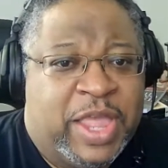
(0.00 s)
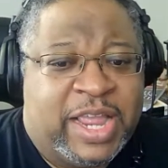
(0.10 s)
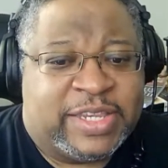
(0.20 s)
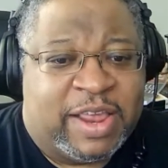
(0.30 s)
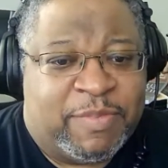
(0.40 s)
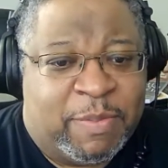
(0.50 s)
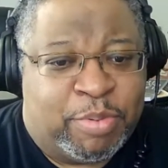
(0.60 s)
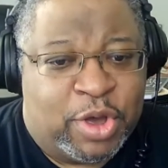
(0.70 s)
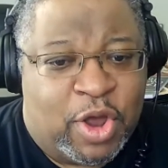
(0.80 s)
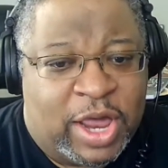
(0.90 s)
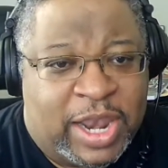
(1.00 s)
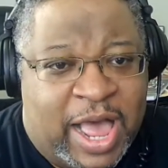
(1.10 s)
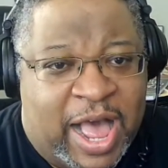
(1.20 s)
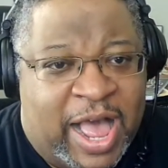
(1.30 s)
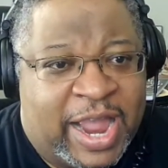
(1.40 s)
things that have been put
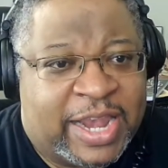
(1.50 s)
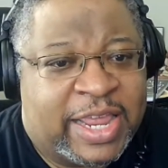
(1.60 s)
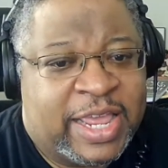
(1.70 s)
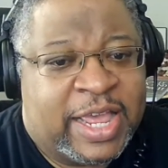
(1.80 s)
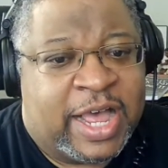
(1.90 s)
online,